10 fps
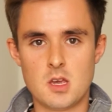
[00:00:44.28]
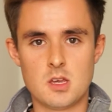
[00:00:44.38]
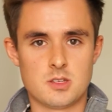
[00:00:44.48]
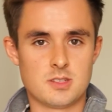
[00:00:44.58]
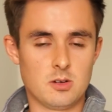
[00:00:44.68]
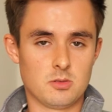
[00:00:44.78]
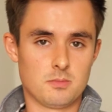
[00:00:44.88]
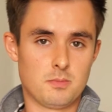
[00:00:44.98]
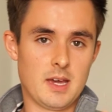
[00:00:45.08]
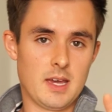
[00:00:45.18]
So they'll
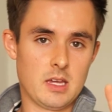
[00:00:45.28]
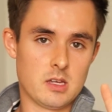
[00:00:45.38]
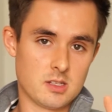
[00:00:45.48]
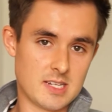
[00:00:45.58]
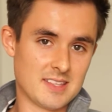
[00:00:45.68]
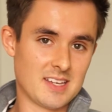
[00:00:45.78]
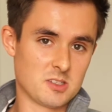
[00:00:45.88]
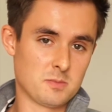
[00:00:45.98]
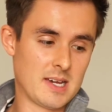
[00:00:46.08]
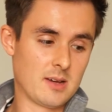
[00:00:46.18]
pay
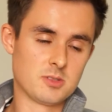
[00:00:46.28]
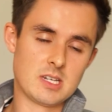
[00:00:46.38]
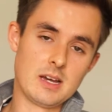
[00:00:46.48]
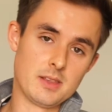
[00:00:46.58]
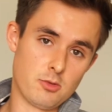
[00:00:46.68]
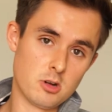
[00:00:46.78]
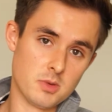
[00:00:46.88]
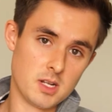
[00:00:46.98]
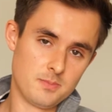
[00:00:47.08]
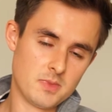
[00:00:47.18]
£10,000 out of their own
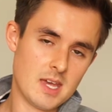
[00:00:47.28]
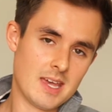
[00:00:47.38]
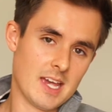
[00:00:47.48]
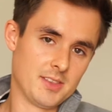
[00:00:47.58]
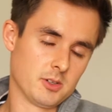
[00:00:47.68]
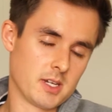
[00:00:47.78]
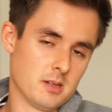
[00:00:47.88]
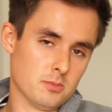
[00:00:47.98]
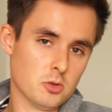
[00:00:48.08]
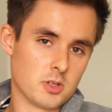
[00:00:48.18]
money and they'll get
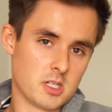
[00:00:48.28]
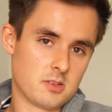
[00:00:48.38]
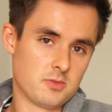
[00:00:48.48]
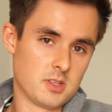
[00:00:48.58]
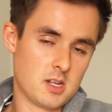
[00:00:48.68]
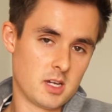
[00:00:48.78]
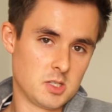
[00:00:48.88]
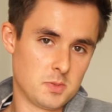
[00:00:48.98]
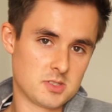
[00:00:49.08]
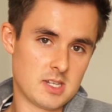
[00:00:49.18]
a mortgage for the
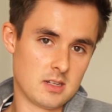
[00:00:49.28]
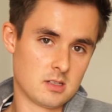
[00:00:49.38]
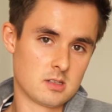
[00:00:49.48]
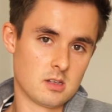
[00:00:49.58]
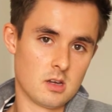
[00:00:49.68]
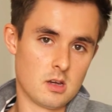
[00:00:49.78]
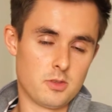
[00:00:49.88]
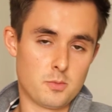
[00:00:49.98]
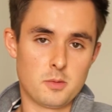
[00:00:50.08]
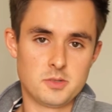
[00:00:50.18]
90% of
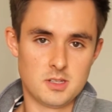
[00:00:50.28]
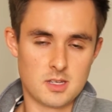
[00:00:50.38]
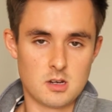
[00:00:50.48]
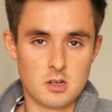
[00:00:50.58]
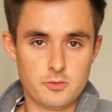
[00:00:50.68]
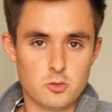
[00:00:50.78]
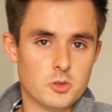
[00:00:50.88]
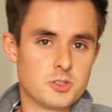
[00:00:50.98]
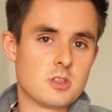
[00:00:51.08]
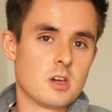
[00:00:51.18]
the property that they can't
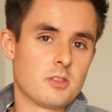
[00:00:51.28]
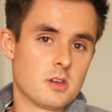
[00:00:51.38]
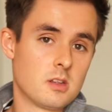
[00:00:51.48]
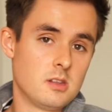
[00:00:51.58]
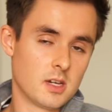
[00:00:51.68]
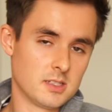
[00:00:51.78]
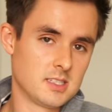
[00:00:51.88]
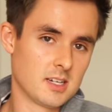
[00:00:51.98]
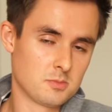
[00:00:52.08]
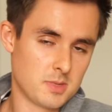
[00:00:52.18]
afford, the other
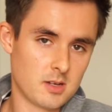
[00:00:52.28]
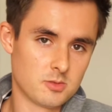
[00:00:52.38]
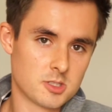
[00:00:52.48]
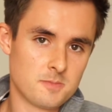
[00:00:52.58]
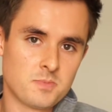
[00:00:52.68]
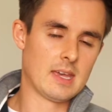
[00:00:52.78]
£90,000.